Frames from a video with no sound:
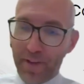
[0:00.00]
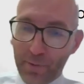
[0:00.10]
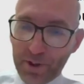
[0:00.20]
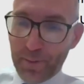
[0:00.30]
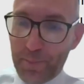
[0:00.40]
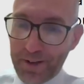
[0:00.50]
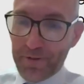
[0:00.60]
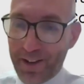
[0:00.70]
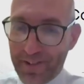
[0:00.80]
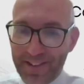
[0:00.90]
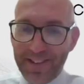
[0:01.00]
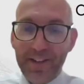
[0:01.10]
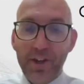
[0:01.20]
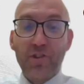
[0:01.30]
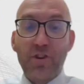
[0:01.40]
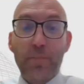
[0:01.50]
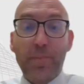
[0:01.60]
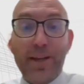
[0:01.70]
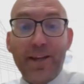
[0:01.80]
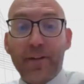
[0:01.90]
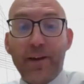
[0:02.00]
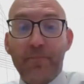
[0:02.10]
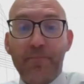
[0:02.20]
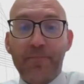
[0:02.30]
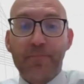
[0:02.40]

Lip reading: They were doubly right, because it could be either.